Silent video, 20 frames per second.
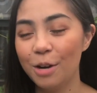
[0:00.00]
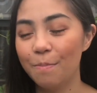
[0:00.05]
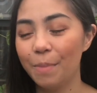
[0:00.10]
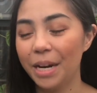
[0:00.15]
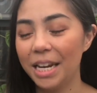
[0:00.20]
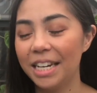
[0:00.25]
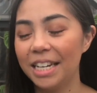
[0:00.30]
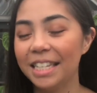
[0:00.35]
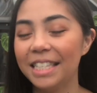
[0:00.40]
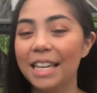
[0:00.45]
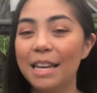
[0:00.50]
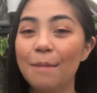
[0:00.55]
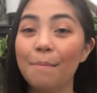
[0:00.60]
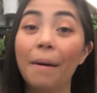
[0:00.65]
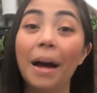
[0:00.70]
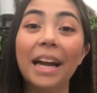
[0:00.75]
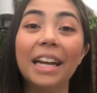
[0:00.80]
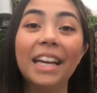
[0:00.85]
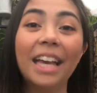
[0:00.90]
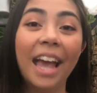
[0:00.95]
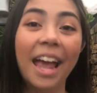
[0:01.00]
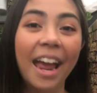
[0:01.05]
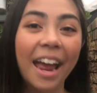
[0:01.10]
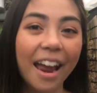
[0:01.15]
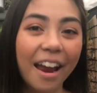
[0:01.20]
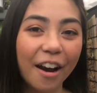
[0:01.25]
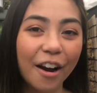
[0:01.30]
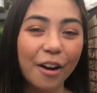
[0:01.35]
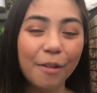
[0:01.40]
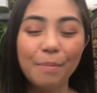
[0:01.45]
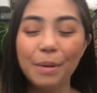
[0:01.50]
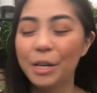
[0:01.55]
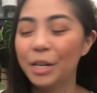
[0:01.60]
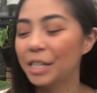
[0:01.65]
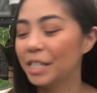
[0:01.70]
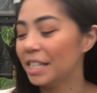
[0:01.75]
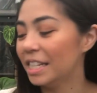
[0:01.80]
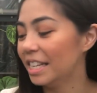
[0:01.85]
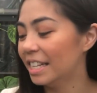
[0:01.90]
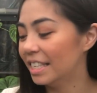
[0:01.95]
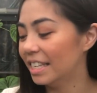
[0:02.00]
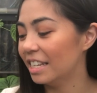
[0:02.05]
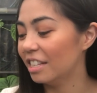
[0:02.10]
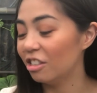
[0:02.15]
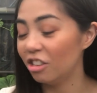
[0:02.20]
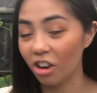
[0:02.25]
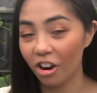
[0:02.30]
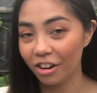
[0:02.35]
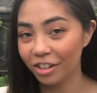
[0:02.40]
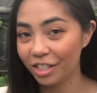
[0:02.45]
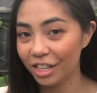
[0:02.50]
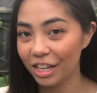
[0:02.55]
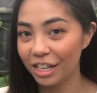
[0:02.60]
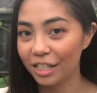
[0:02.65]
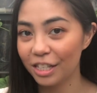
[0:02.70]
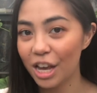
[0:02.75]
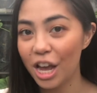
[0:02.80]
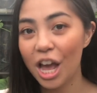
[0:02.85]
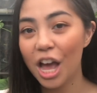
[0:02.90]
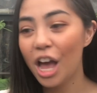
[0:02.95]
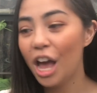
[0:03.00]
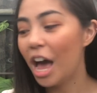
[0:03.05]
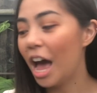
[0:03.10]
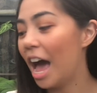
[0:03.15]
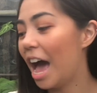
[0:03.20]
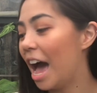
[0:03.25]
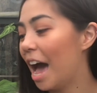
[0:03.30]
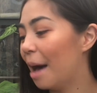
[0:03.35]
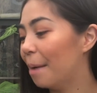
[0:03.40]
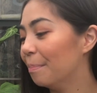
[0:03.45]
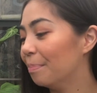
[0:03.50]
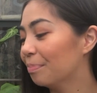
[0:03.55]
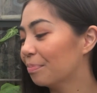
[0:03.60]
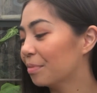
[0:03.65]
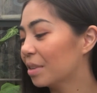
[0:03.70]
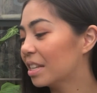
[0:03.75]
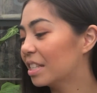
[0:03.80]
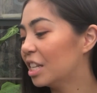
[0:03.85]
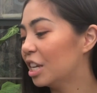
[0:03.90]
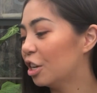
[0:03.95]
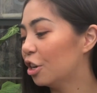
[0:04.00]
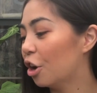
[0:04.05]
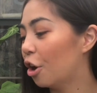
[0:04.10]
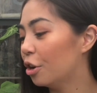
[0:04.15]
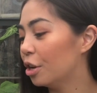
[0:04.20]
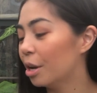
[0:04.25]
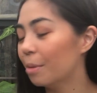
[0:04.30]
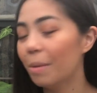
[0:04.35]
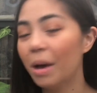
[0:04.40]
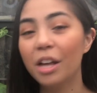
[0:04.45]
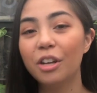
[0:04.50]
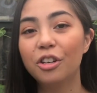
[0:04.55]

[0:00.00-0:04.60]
but it is in my care because this is Darcy's Syngonium